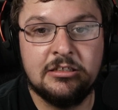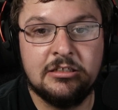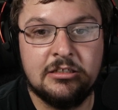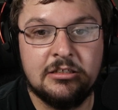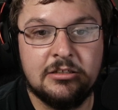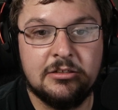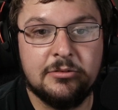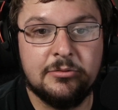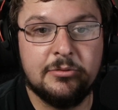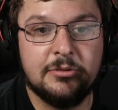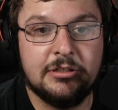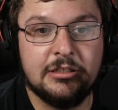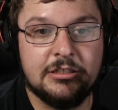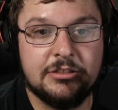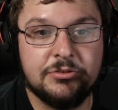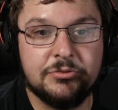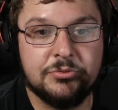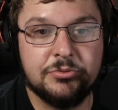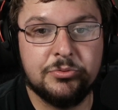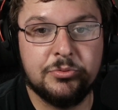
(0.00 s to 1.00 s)
Which
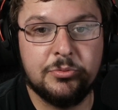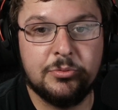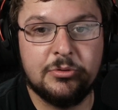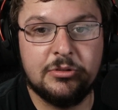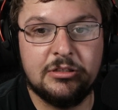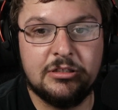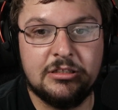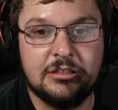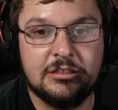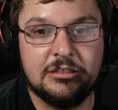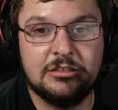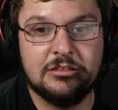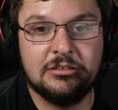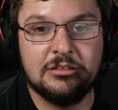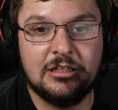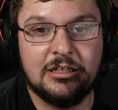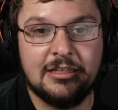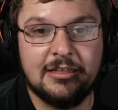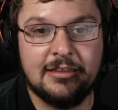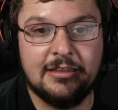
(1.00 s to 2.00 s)
one?
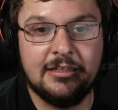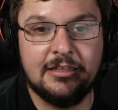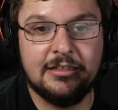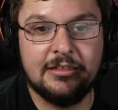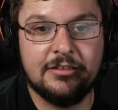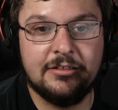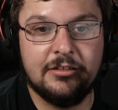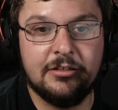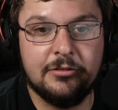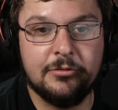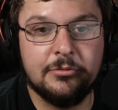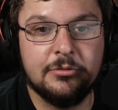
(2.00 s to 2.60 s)
I think it's you.